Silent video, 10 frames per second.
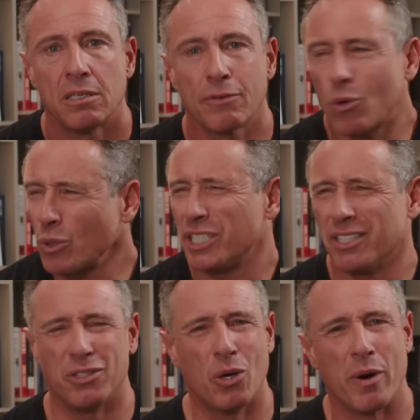Of course she
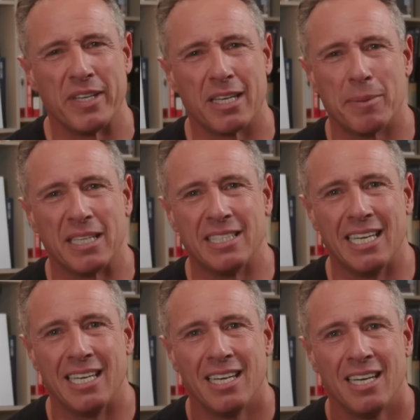doesn't know everything about
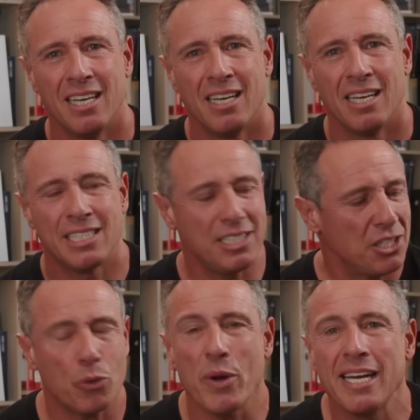Diddy. She's
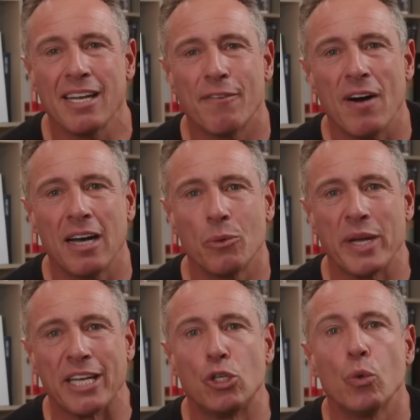just creating a
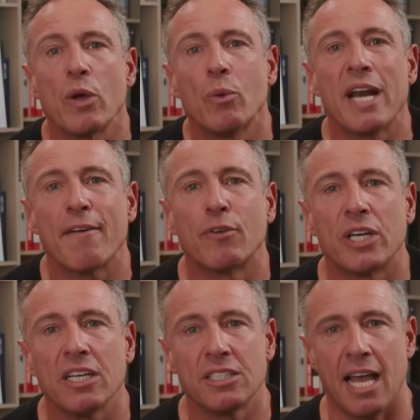following and doing whatever
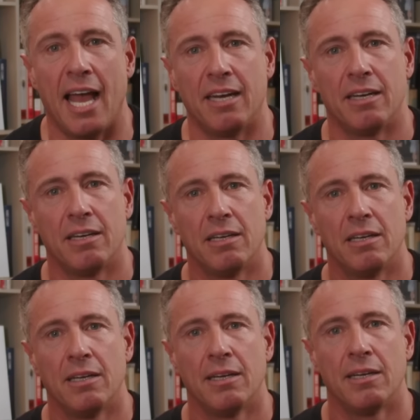does that.
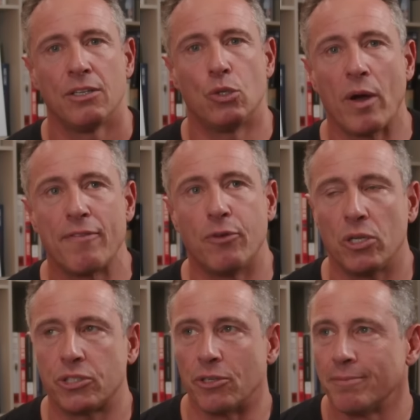Do I
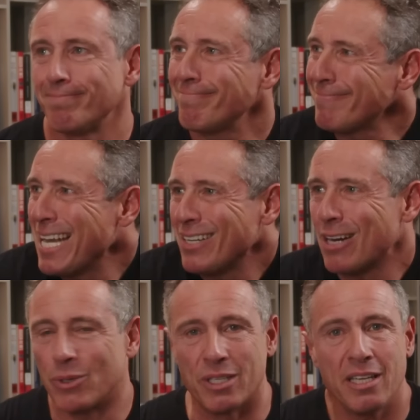fault her?
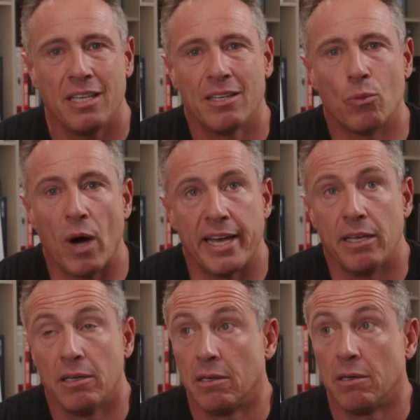Really? Why?
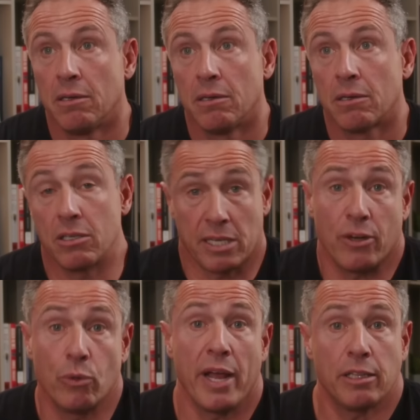Because I
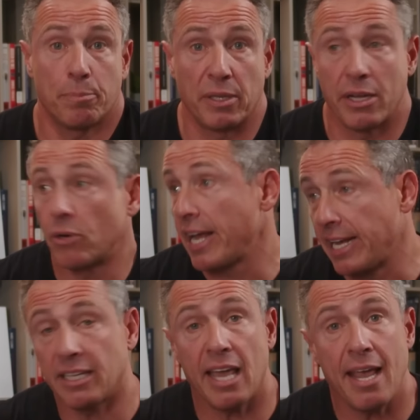don't hate the player. I
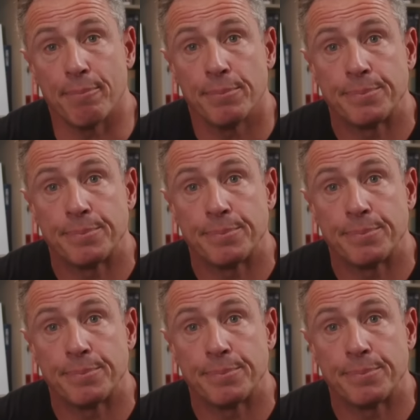hate the game.